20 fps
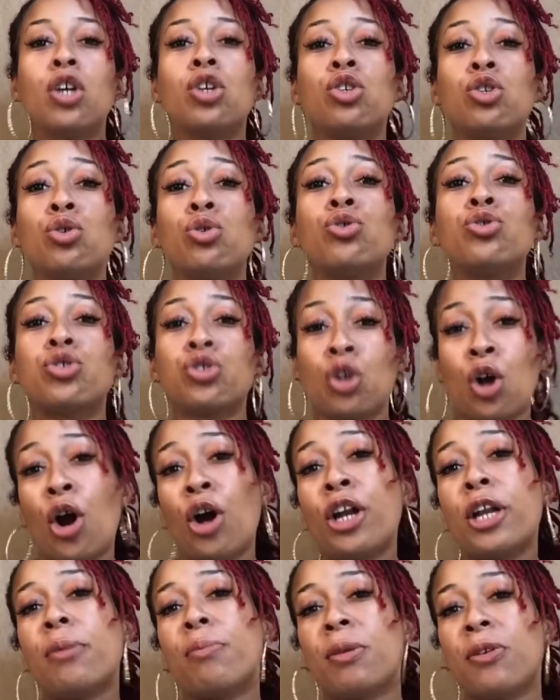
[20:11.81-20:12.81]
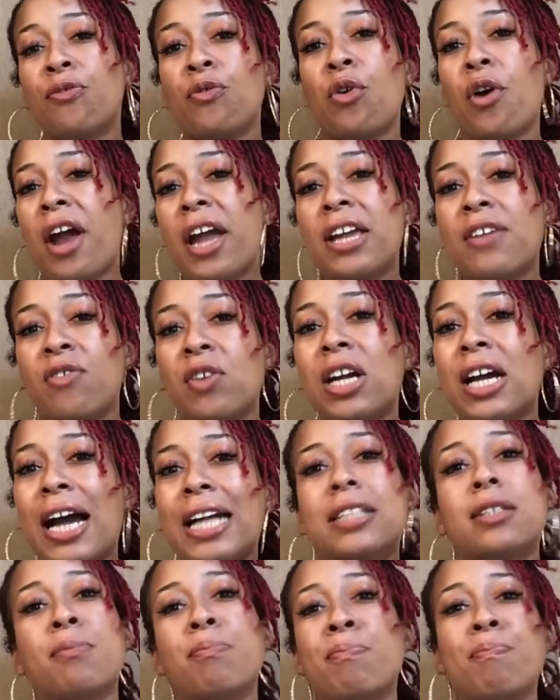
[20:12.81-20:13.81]
You started before I even
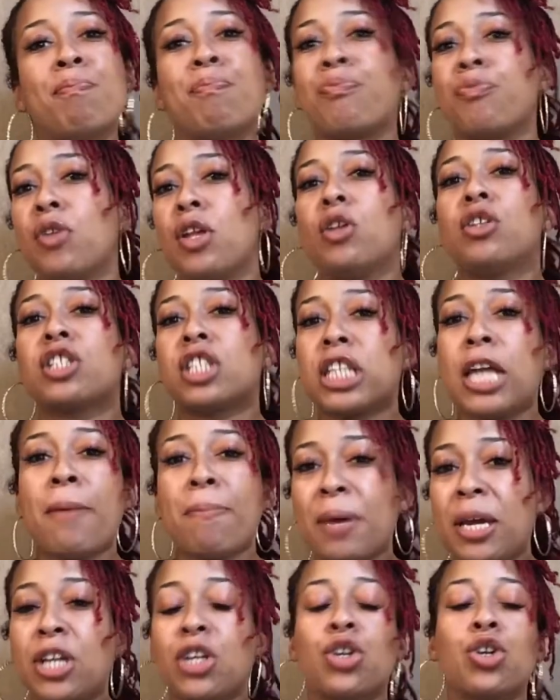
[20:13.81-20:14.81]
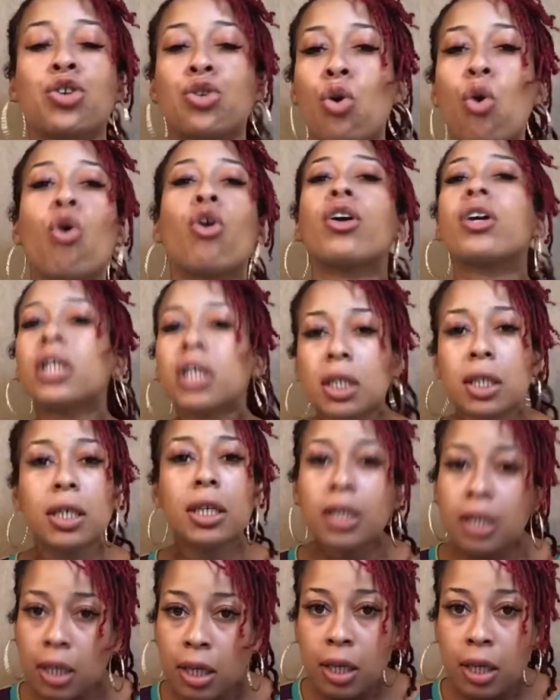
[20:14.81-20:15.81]
got to stepped in the door good.